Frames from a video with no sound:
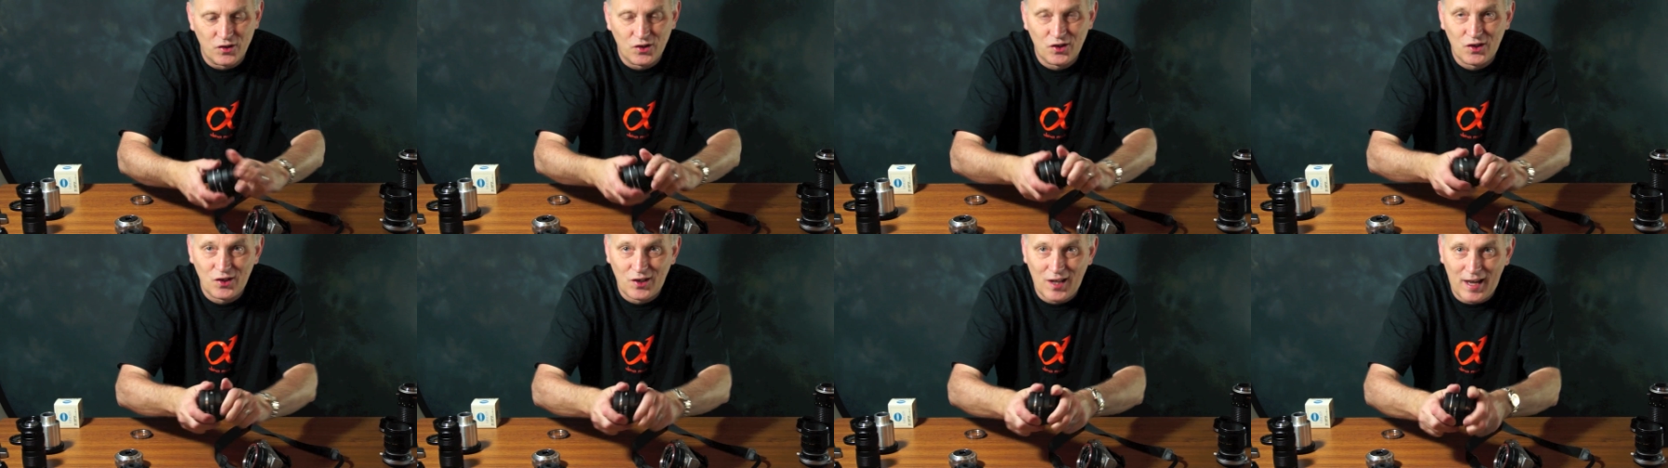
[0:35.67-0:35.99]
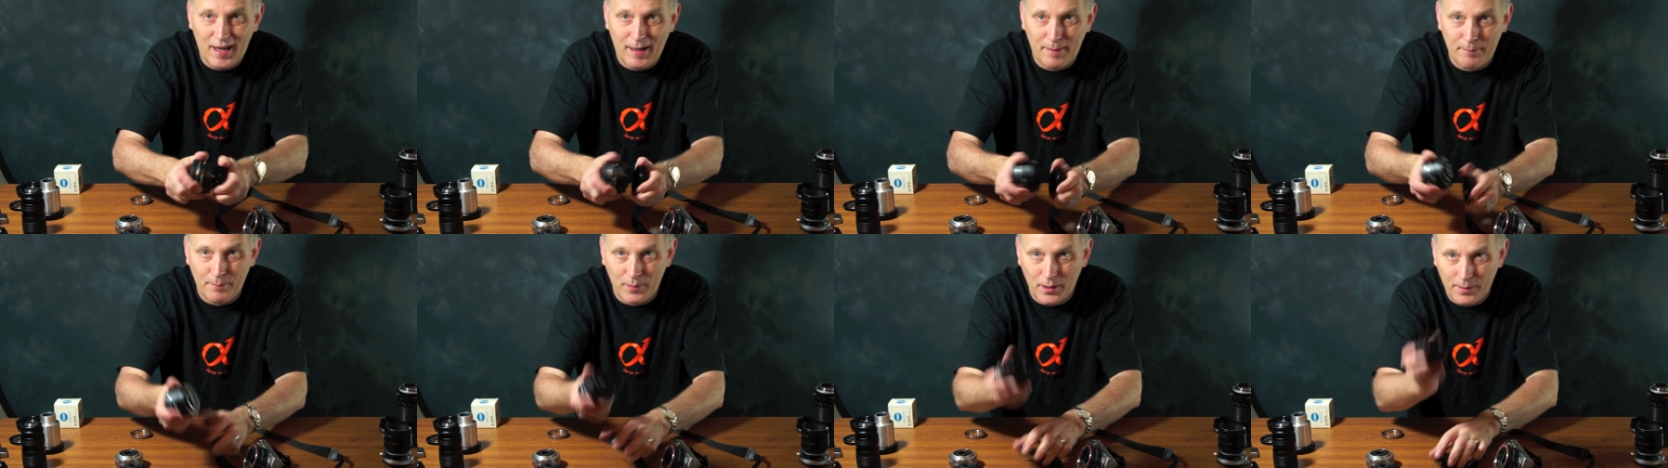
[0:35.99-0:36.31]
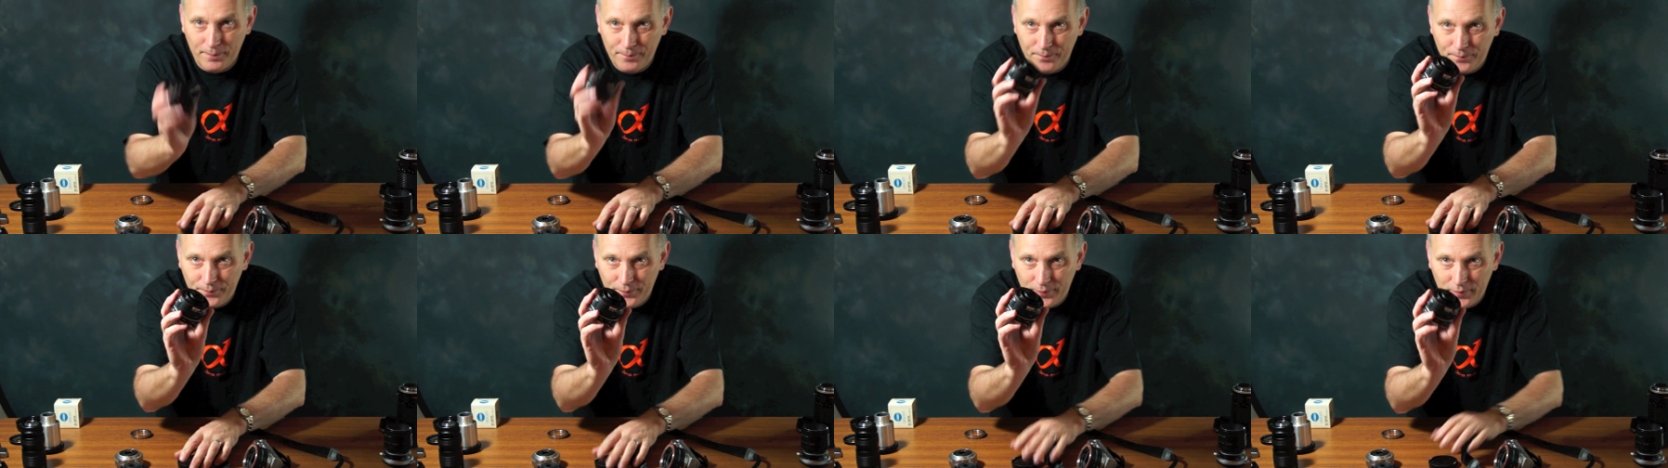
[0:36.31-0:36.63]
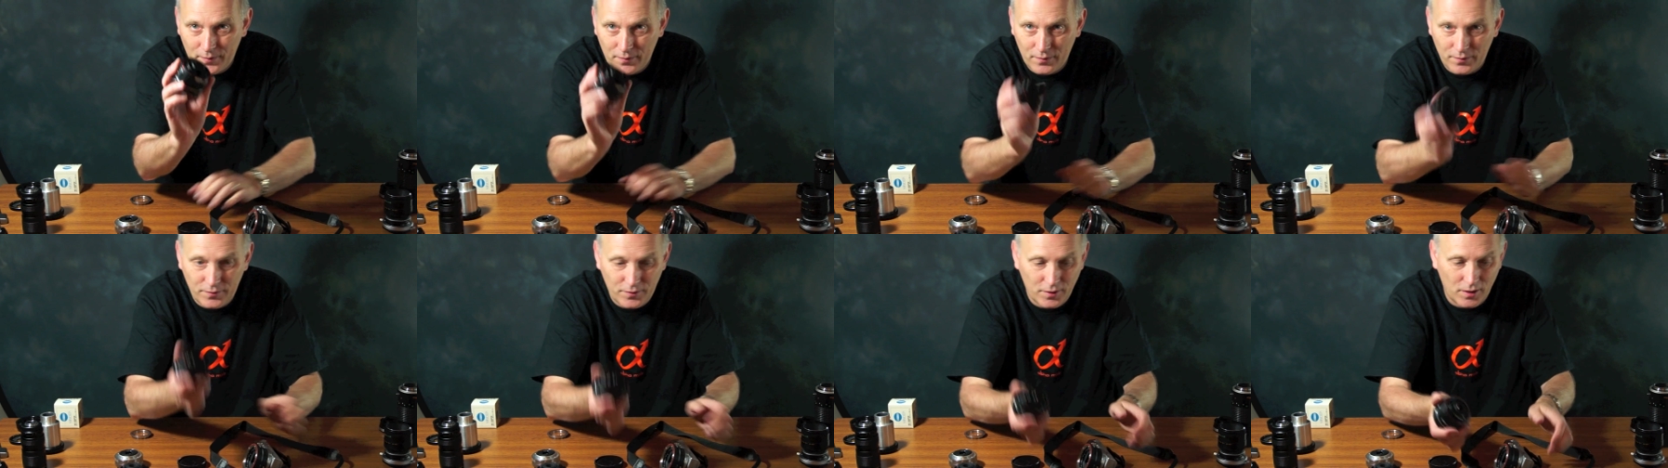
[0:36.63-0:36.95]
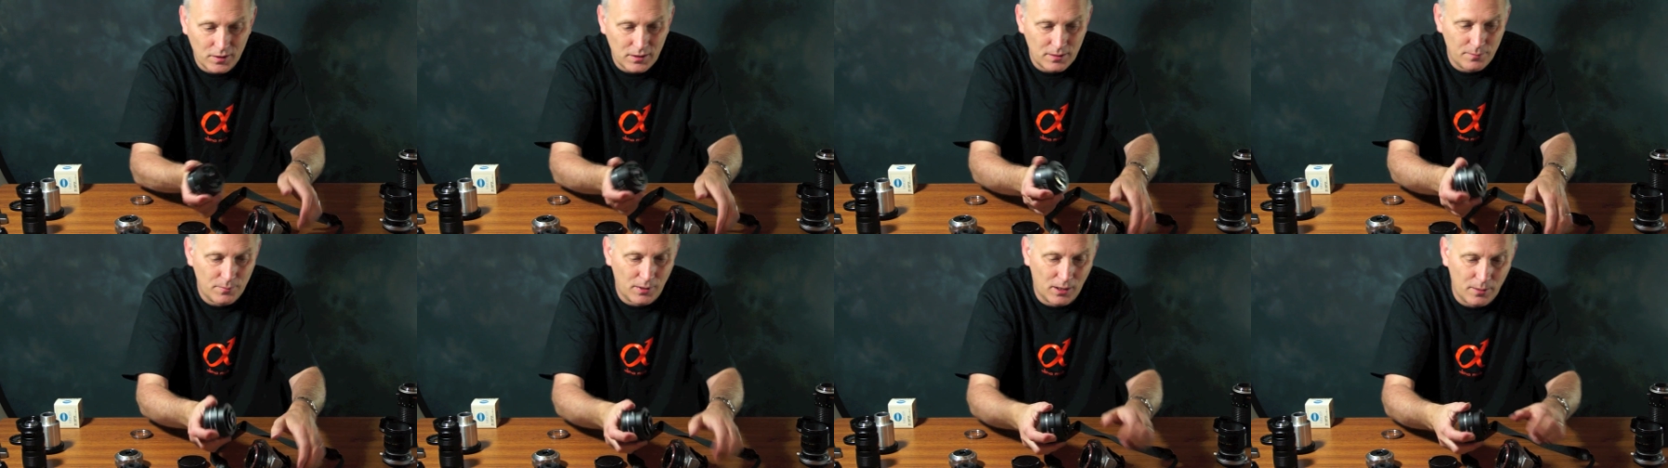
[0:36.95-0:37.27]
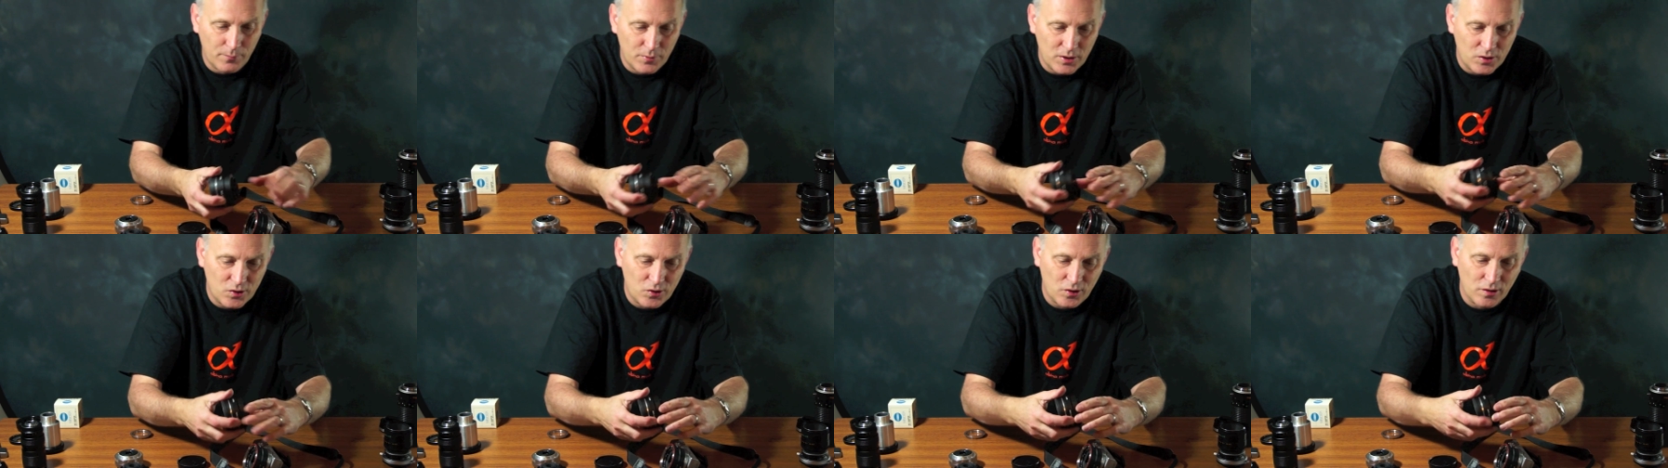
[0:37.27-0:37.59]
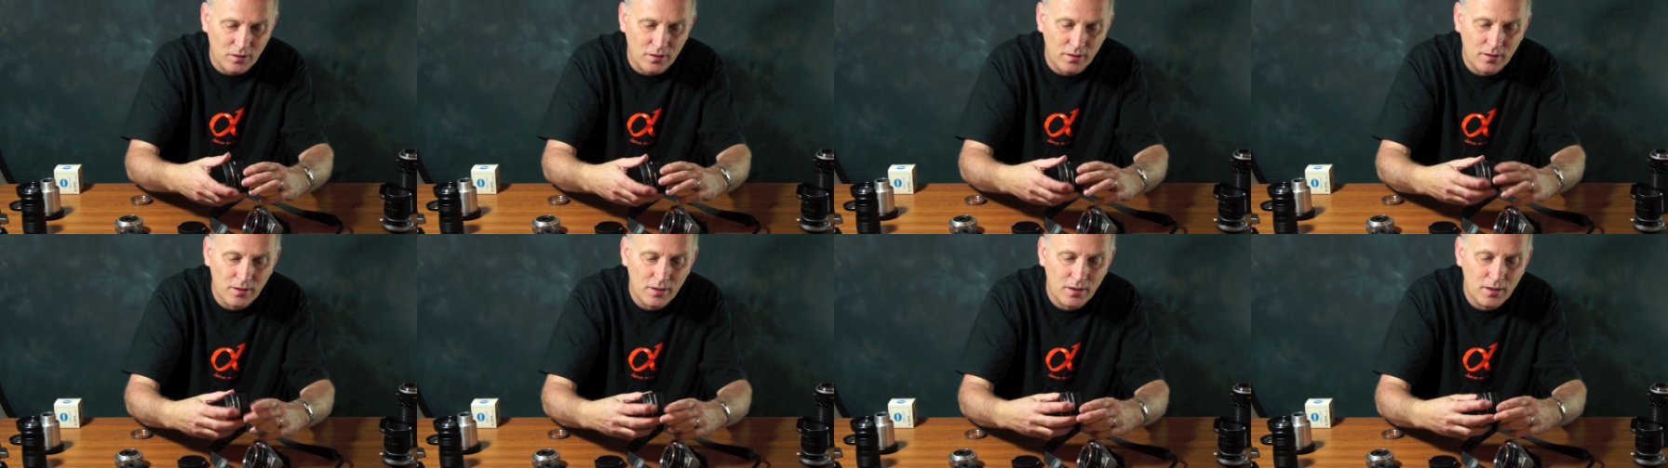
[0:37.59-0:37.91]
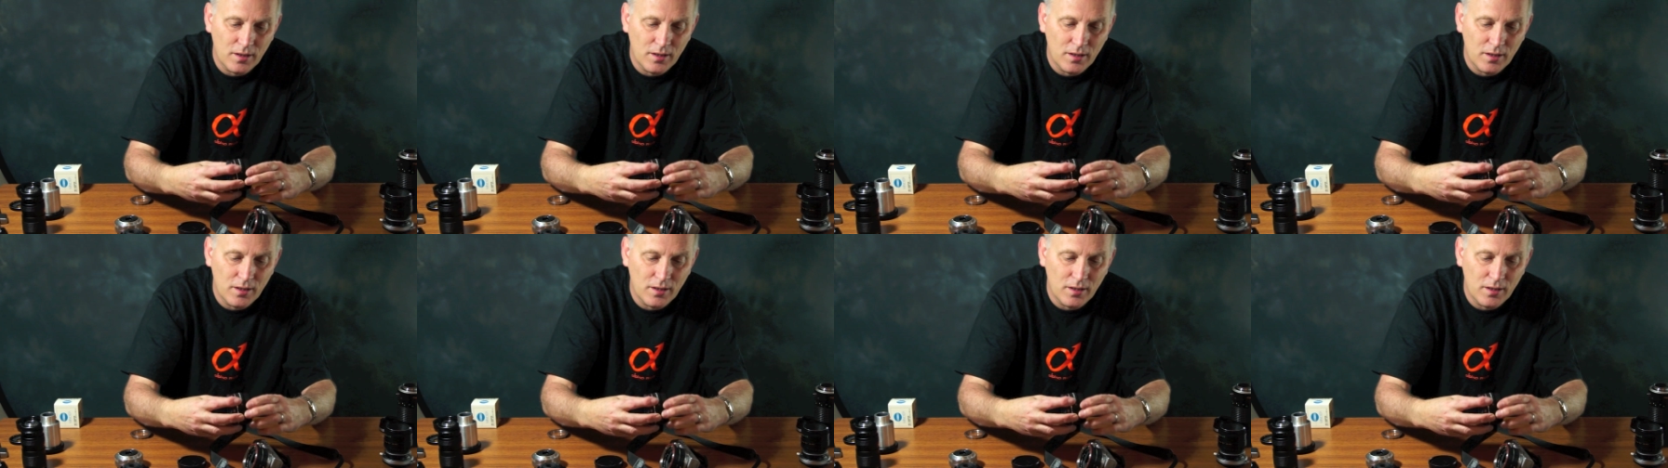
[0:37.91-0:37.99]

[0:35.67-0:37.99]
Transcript: SAM 30mm